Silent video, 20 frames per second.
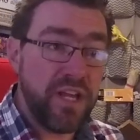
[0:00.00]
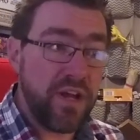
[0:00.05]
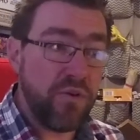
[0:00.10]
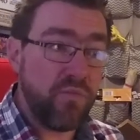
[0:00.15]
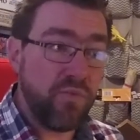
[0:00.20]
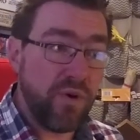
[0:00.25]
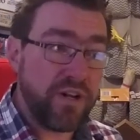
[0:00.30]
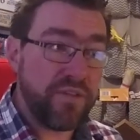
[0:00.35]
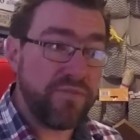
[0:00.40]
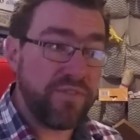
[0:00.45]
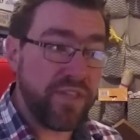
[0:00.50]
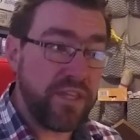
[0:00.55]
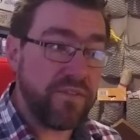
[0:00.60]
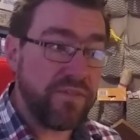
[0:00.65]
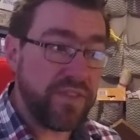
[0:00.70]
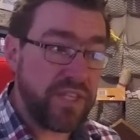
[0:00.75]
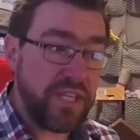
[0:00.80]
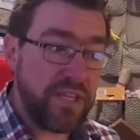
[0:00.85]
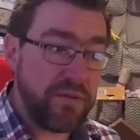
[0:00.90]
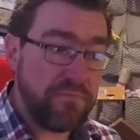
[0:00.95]
one of
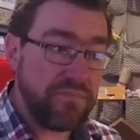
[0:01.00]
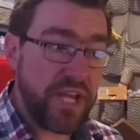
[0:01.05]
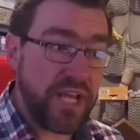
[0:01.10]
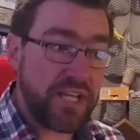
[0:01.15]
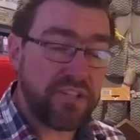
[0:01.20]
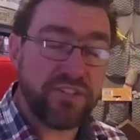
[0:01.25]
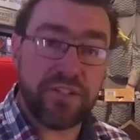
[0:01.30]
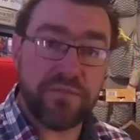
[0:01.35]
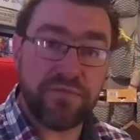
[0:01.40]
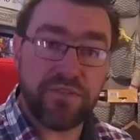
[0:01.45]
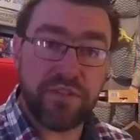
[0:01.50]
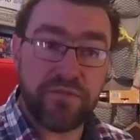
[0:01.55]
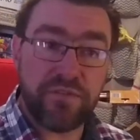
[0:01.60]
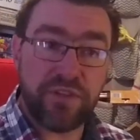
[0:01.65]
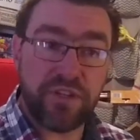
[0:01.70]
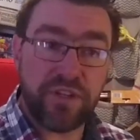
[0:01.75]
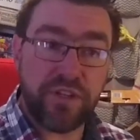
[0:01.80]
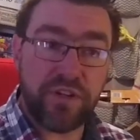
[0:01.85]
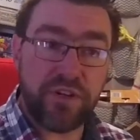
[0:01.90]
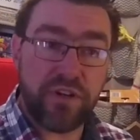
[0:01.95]
the objectives of
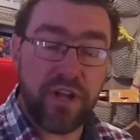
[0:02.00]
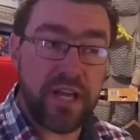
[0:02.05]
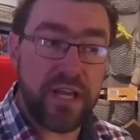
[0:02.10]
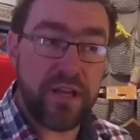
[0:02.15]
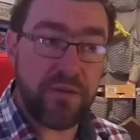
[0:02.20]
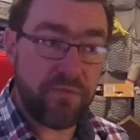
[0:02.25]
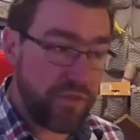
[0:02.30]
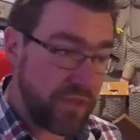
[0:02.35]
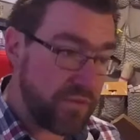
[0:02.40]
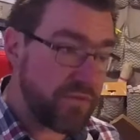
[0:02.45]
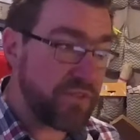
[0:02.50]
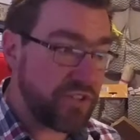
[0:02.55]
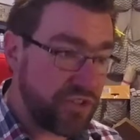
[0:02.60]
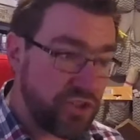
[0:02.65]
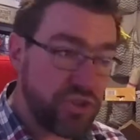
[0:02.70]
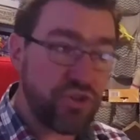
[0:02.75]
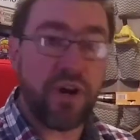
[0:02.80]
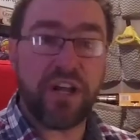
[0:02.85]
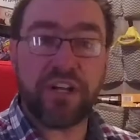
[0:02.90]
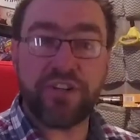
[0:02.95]
the
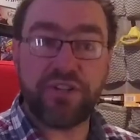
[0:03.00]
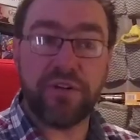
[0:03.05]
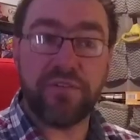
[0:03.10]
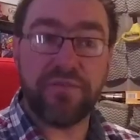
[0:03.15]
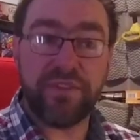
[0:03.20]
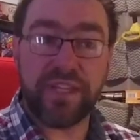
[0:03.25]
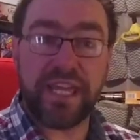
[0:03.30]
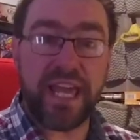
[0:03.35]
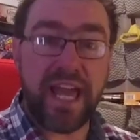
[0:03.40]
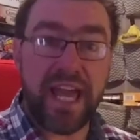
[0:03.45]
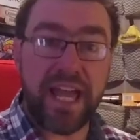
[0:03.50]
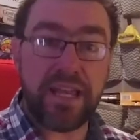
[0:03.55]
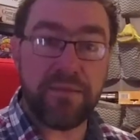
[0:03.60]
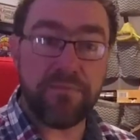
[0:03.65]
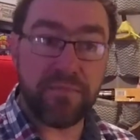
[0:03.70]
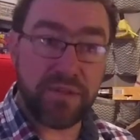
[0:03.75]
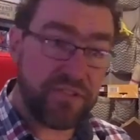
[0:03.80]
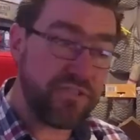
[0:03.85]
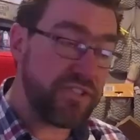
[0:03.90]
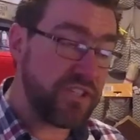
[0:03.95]
structure of the
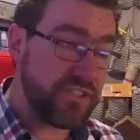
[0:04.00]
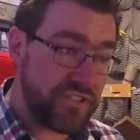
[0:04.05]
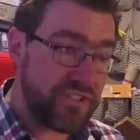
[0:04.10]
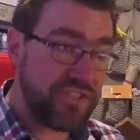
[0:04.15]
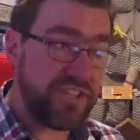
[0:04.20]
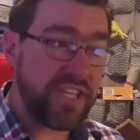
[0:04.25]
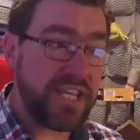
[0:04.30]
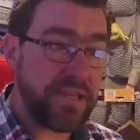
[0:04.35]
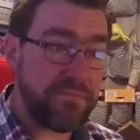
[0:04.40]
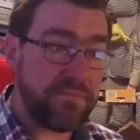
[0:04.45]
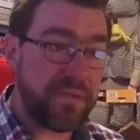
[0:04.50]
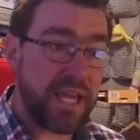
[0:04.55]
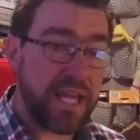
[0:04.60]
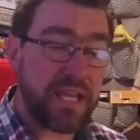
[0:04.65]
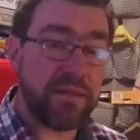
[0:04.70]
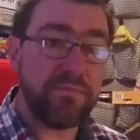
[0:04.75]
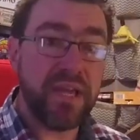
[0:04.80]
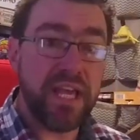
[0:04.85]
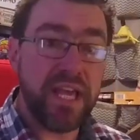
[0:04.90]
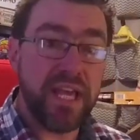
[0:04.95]
game, because it's a team
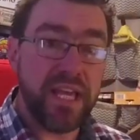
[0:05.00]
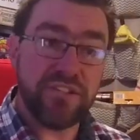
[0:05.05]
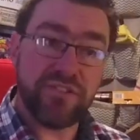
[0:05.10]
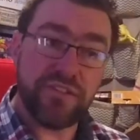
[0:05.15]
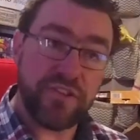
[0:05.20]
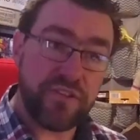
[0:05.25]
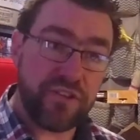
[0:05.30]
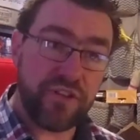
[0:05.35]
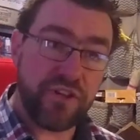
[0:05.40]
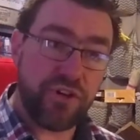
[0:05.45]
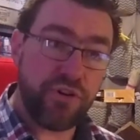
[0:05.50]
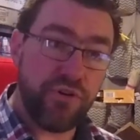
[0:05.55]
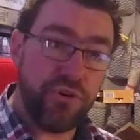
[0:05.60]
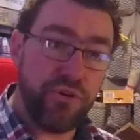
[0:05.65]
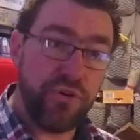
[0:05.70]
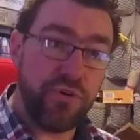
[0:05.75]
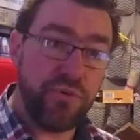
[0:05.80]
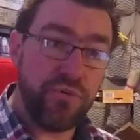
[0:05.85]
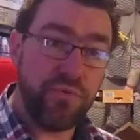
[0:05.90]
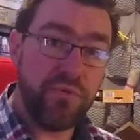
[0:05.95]
game, is that the
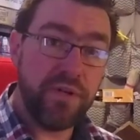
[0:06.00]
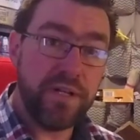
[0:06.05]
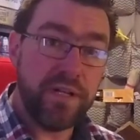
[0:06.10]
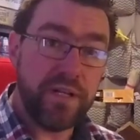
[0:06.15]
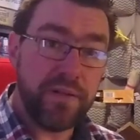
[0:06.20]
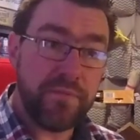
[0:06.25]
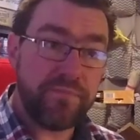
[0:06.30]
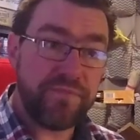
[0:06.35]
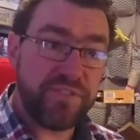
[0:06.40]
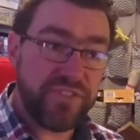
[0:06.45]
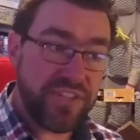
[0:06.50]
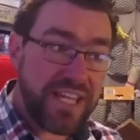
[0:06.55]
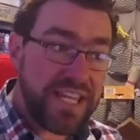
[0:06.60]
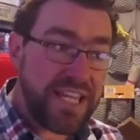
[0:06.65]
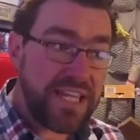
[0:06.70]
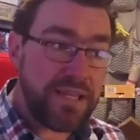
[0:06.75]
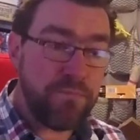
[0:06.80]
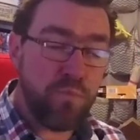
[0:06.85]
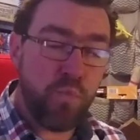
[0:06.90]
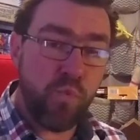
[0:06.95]
crew
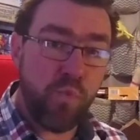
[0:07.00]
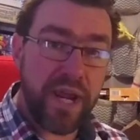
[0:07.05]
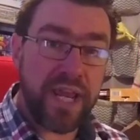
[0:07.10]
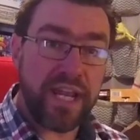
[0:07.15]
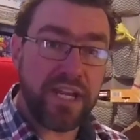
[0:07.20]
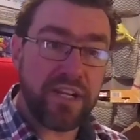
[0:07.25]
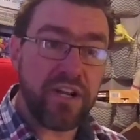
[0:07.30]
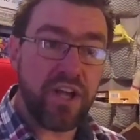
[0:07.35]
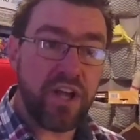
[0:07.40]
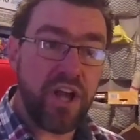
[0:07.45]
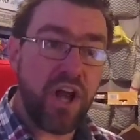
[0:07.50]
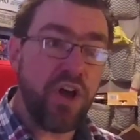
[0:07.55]
team win.